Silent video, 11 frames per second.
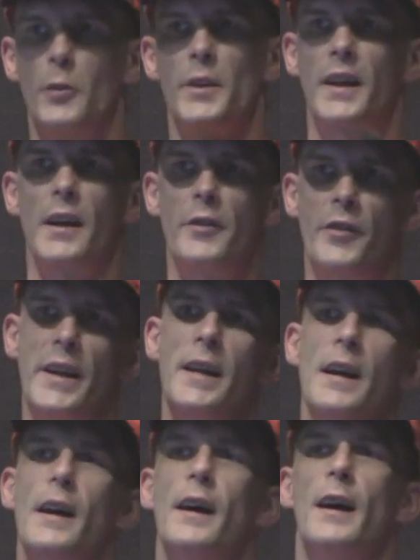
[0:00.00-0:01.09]
or the country
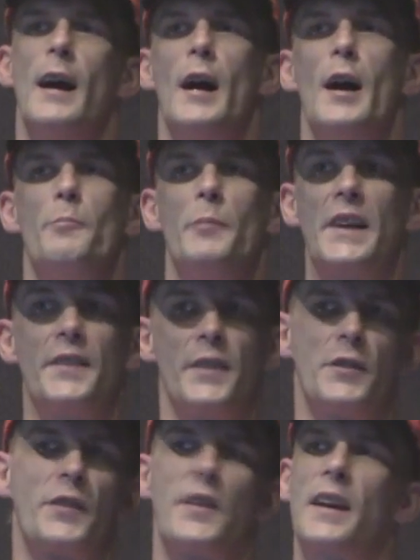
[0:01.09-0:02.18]
um, because it
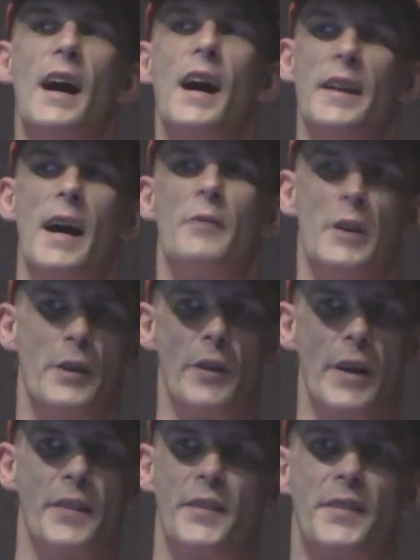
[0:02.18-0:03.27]
just can't have an
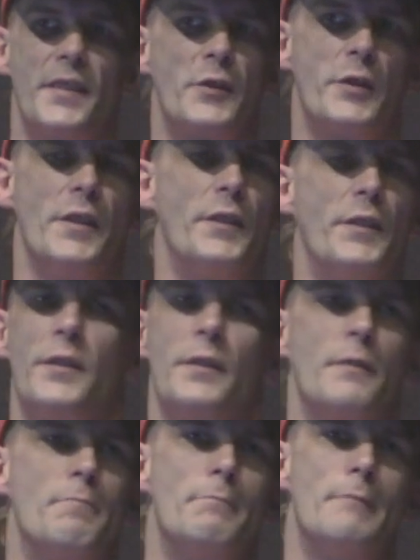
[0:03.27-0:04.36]
address such as
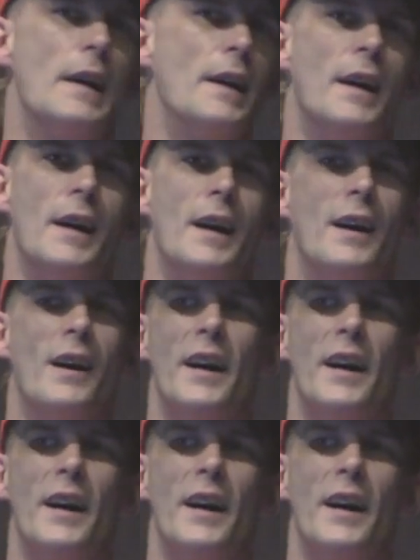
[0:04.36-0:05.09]
uh,